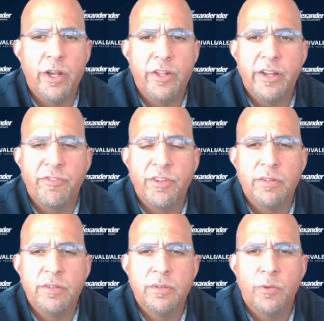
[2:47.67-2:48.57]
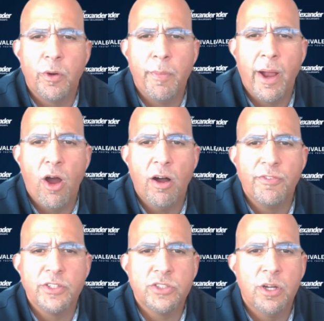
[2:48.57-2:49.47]
We're in my
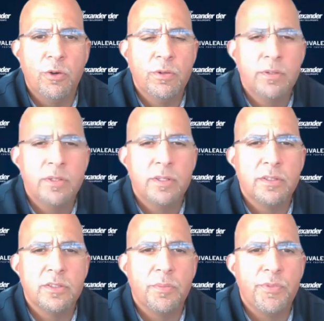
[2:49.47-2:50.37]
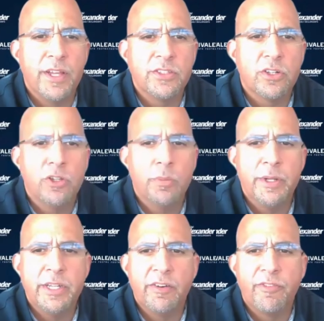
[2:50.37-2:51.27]
office, so some things are a little
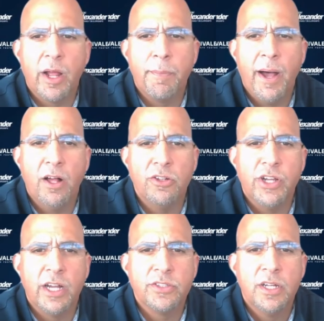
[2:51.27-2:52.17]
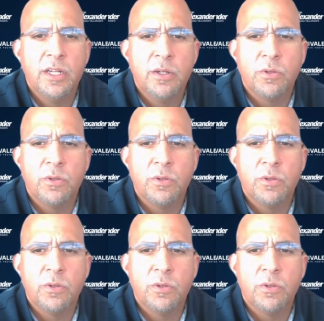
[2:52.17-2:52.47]
bit different. I apologize.